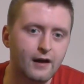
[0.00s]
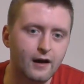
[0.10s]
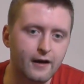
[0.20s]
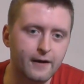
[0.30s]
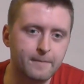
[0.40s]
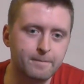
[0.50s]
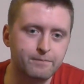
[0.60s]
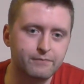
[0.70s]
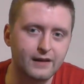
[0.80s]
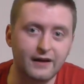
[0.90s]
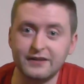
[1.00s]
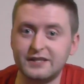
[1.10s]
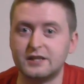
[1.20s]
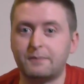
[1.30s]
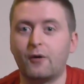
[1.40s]
Um, now this
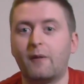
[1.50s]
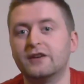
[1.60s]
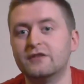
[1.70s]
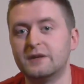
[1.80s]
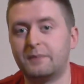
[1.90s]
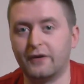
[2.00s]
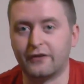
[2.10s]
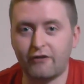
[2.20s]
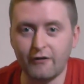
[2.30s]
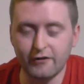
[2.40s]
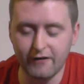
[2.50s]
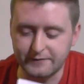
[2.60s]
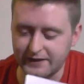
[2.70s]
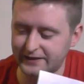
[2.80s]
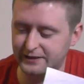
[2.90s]
is the point where I'd usually put in the chronograph
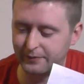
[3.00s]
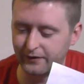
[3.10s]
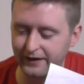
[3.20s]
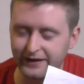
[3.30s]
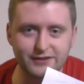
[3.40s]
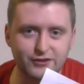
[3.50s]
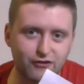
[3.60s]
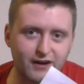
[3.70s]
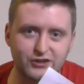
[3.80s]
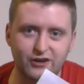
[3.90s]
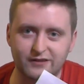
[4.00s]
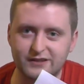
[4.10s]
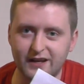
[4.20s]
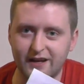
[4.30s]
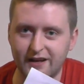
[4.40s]
test, but it is a
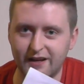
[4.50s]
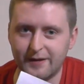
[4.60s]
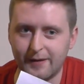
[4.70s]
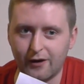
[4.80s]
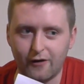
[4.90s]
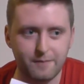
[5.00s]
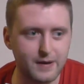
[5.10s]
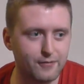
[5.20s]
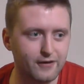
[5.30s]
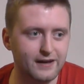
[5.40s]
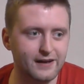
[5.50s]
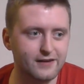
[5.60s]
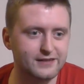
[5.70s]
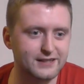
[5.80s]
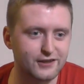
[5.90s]
tri-shot. Uh, a lot of people
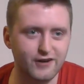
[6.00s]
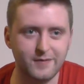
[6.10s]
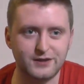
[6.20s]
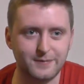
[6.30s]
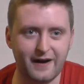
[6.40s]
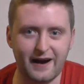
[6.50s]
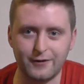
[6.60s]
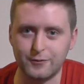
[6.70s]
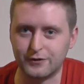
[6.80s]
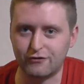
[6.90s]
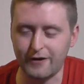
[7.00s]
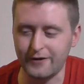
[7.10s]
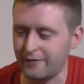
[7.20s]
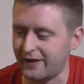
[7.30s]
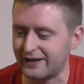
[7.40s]
in disagreement about how you would
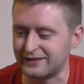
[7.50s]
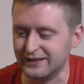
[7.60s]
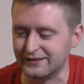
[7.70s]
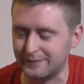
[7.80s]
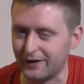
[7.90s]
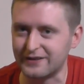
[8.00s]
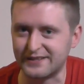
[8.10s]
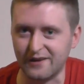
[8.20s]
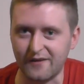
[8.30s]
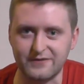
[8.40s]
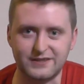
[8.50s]
chrono that, and to be honest, a lot of the